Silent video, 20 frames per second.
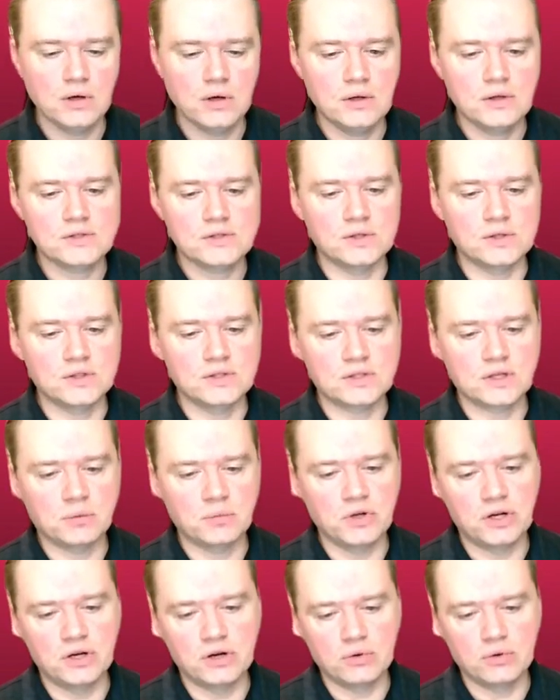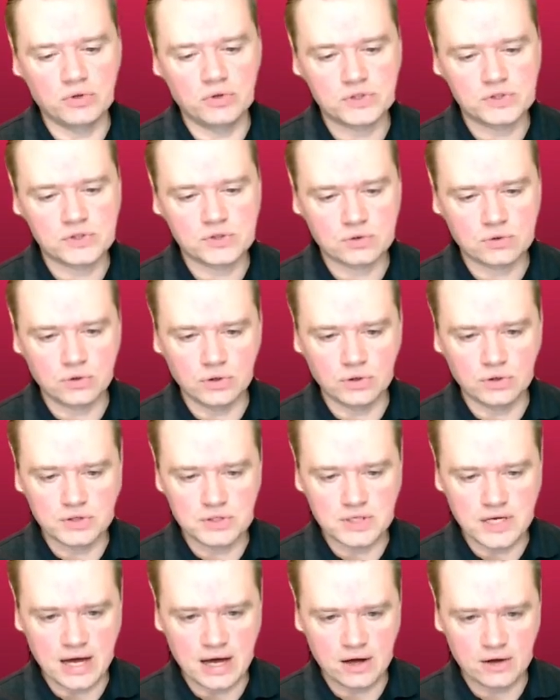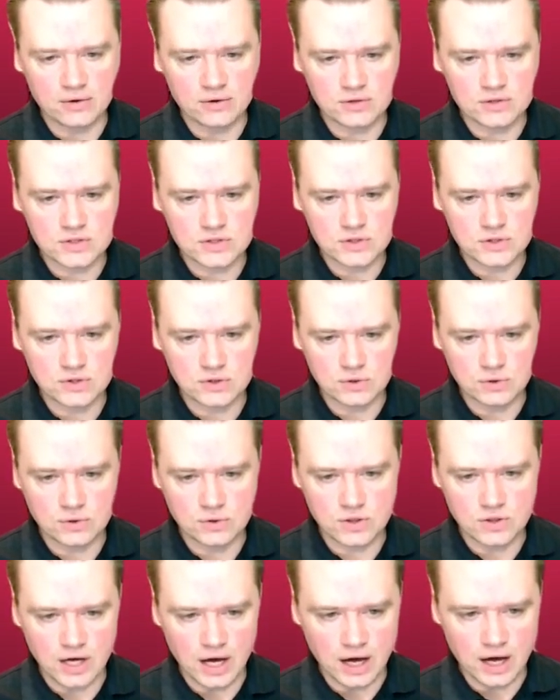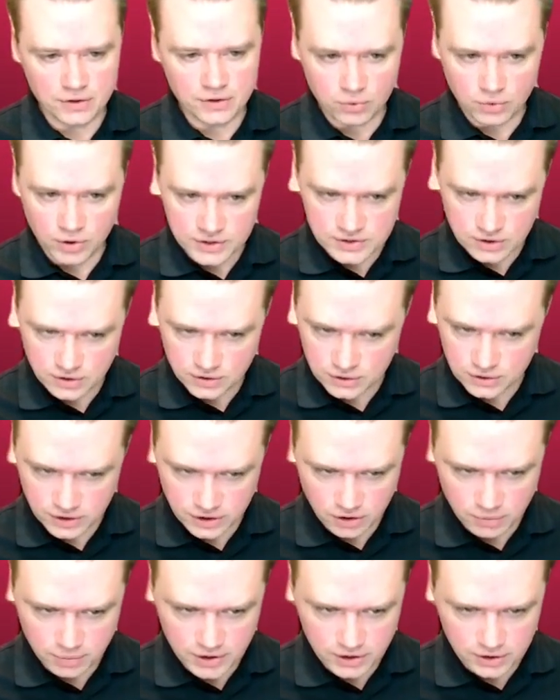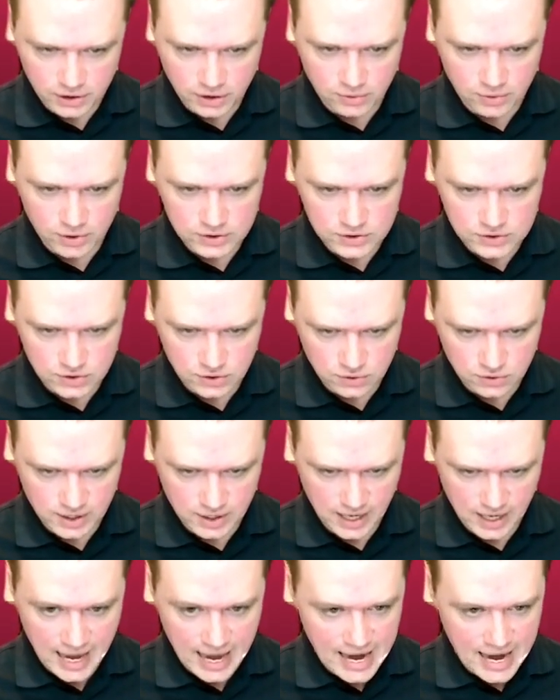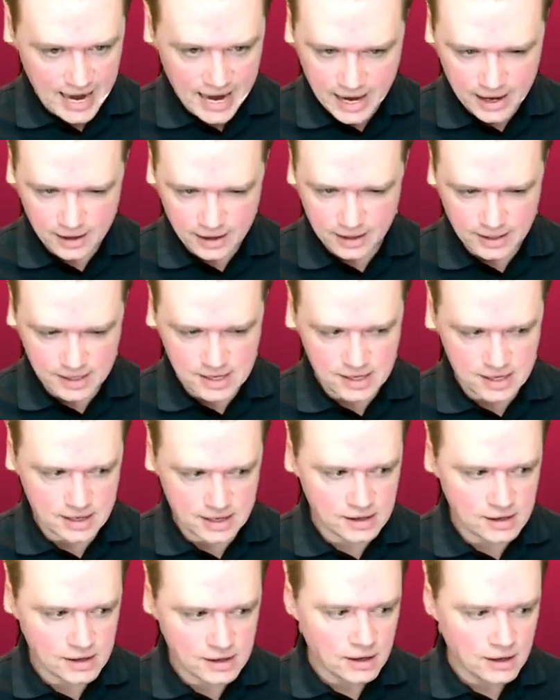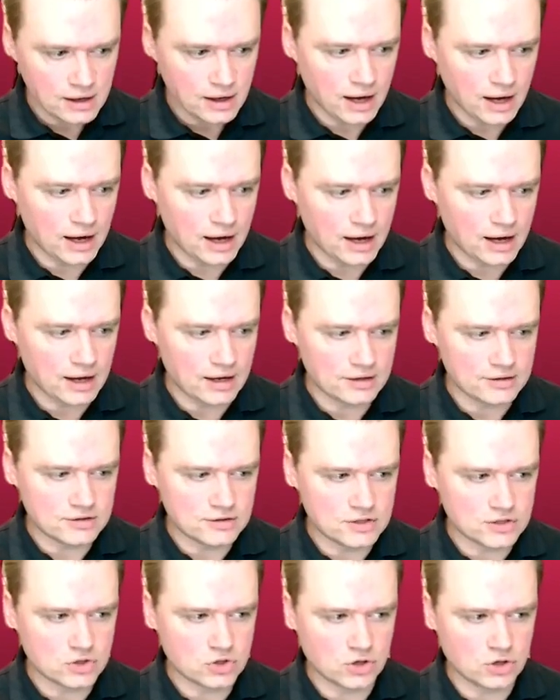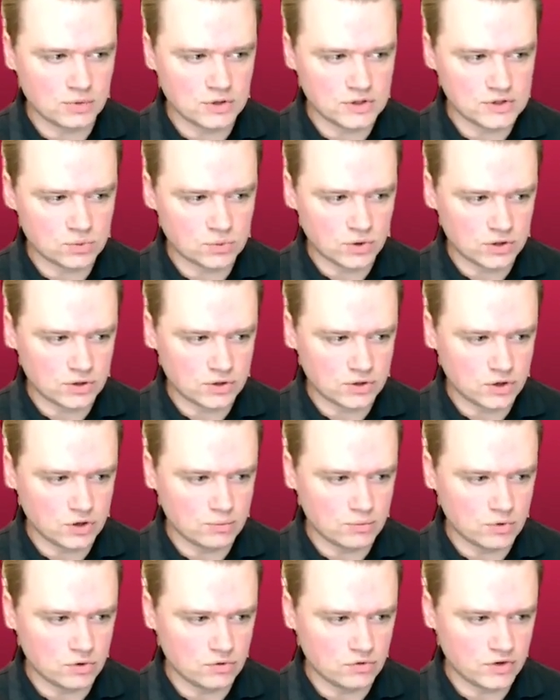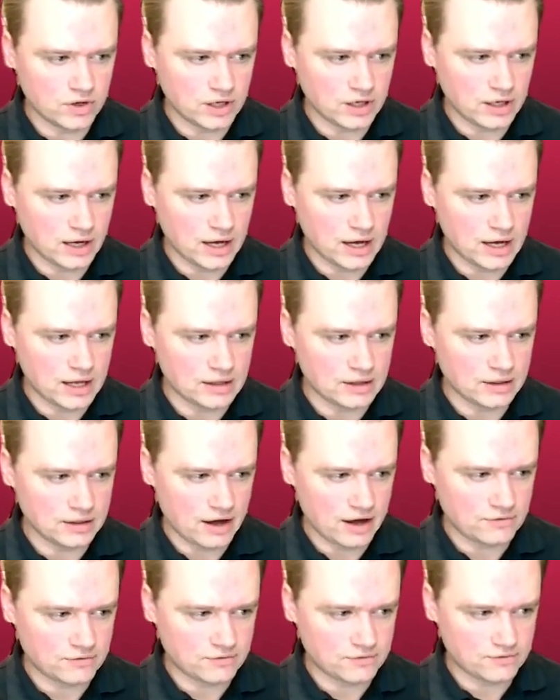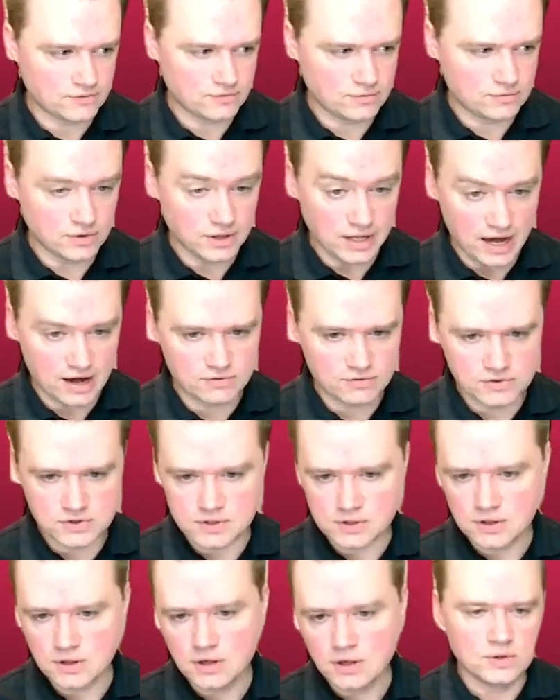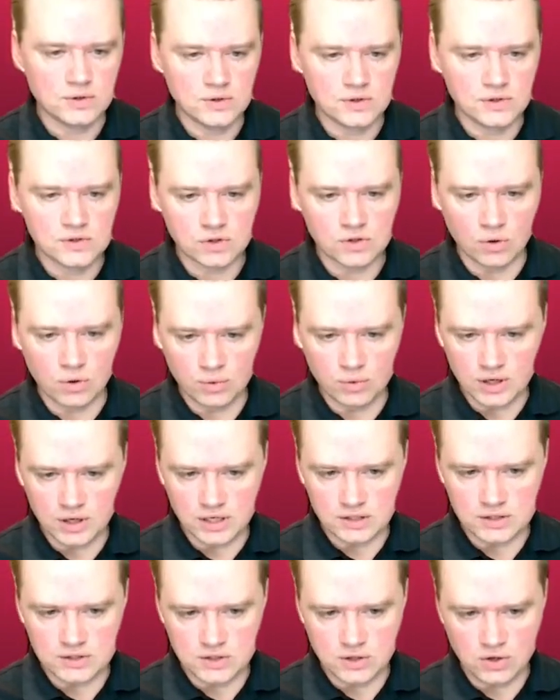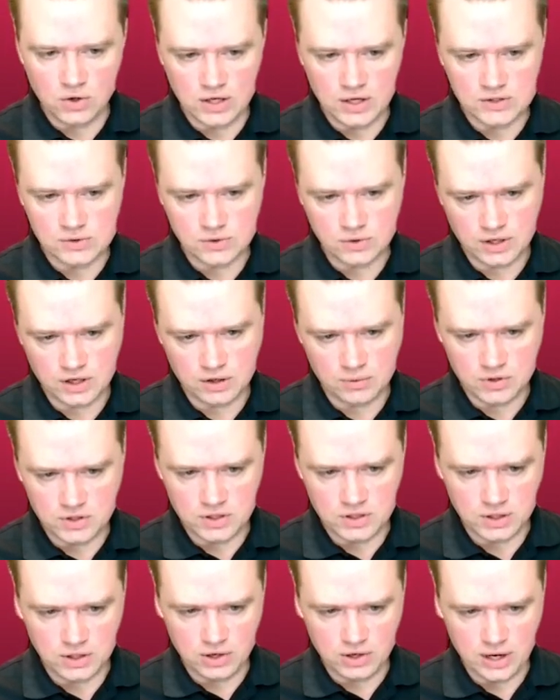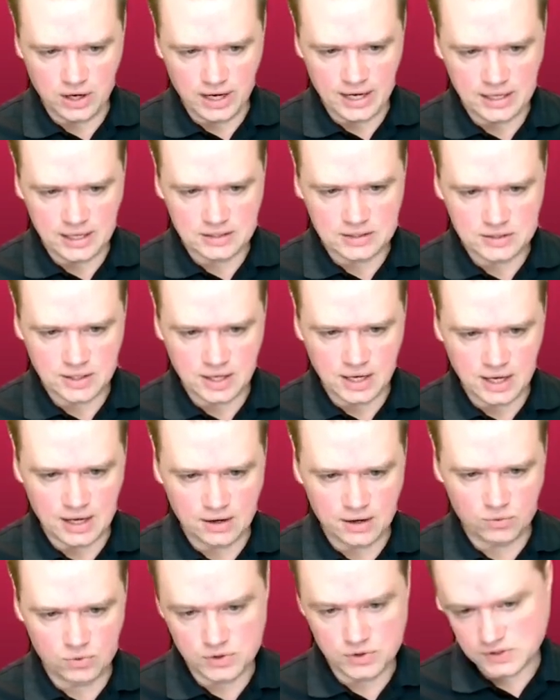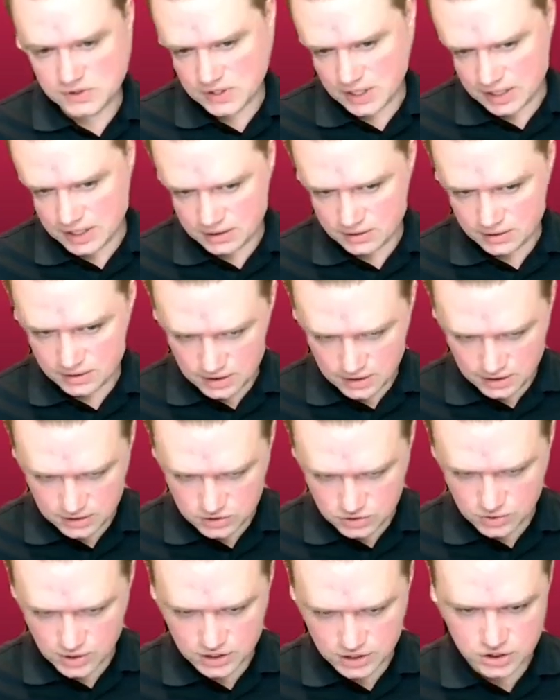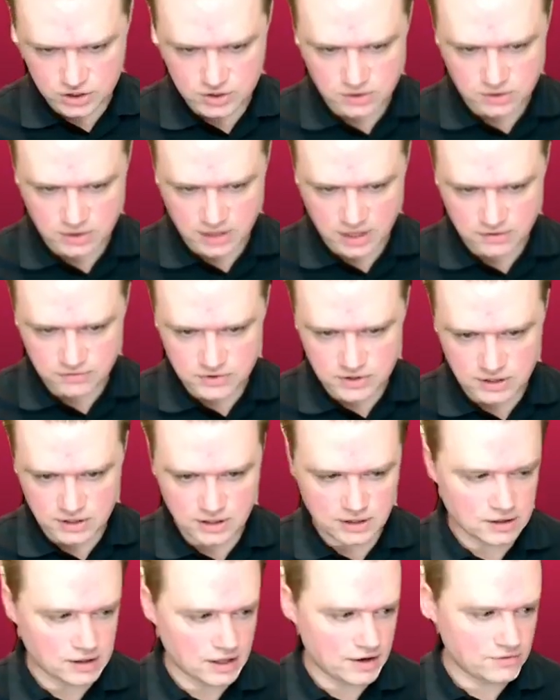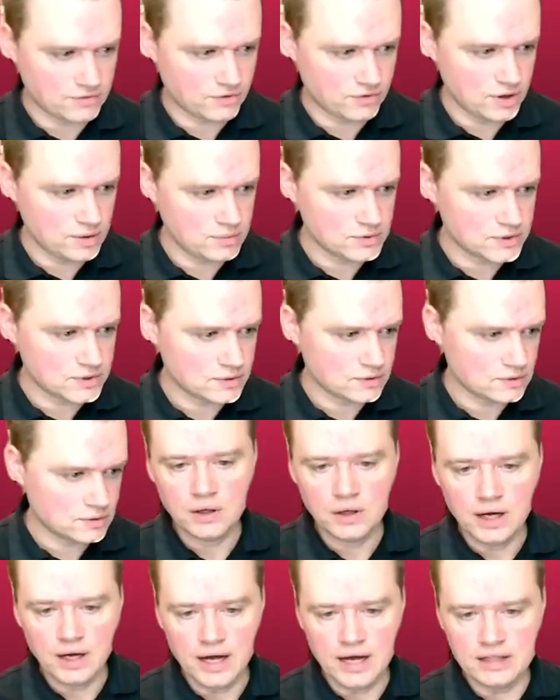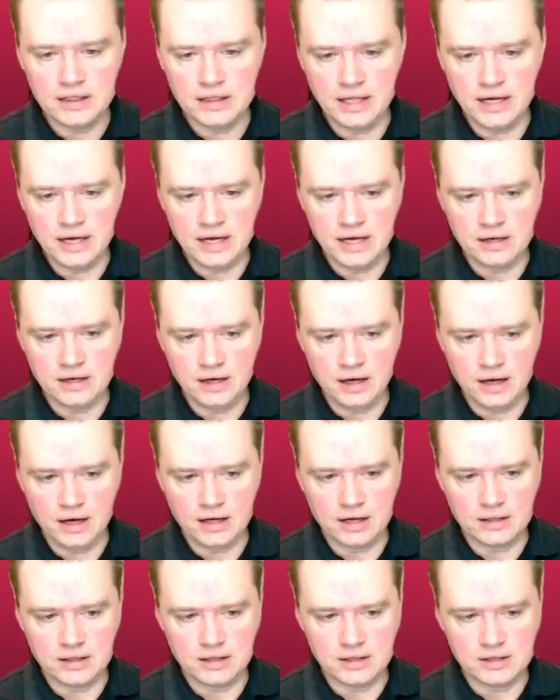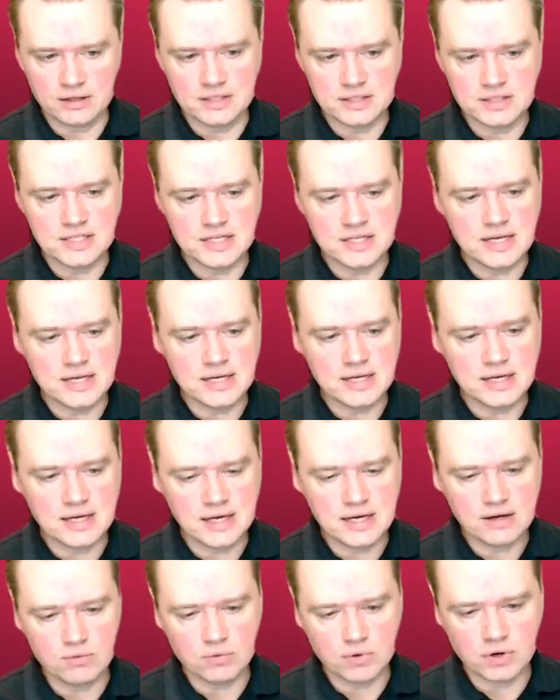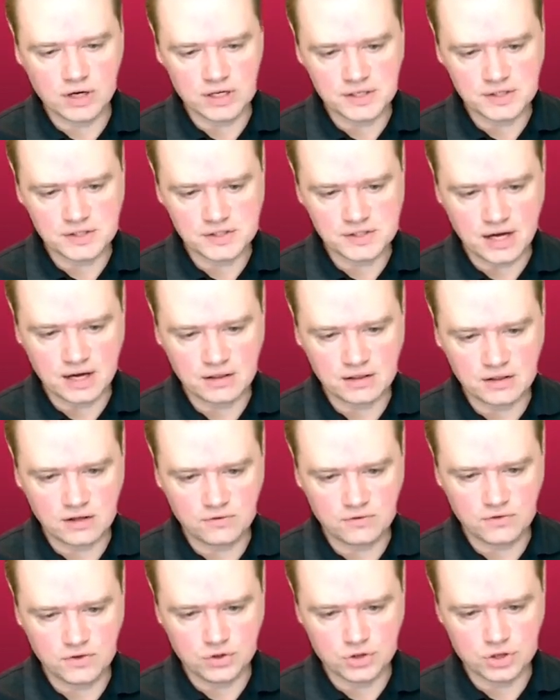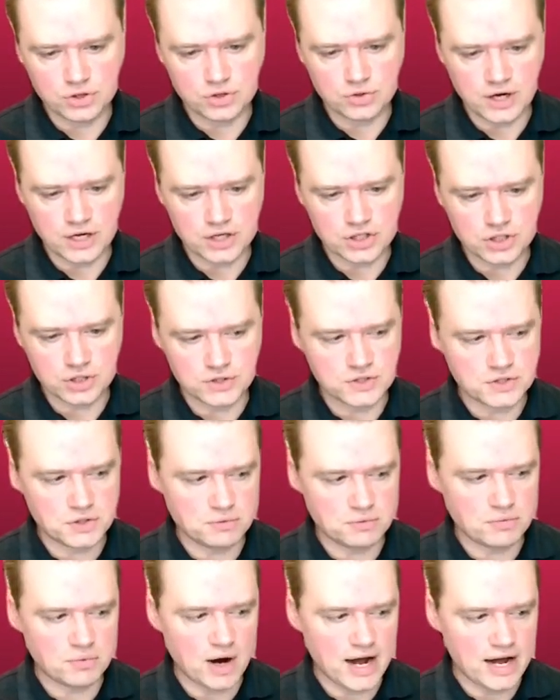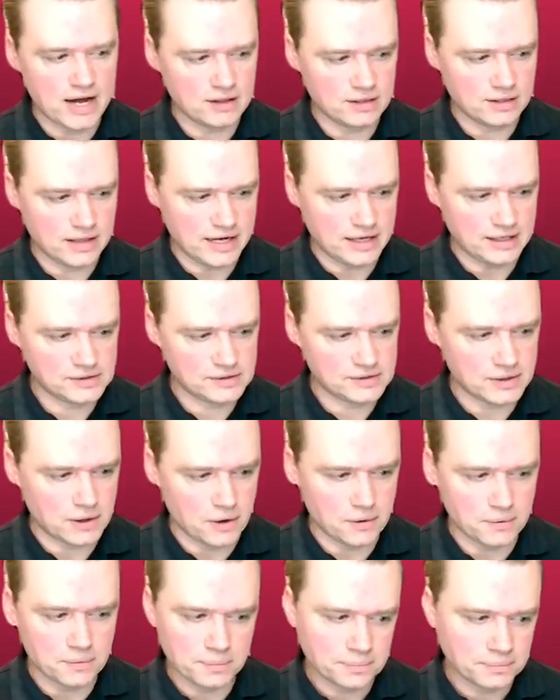So let's come in here, we'll scroll down to, the other ones are a little bit lower. So the A key determines whether you're moving left. So what we're going to do is we'll come in here and we'll set the direction to left and then left frames. And then the D key, we're going to set the future direction to right, like so.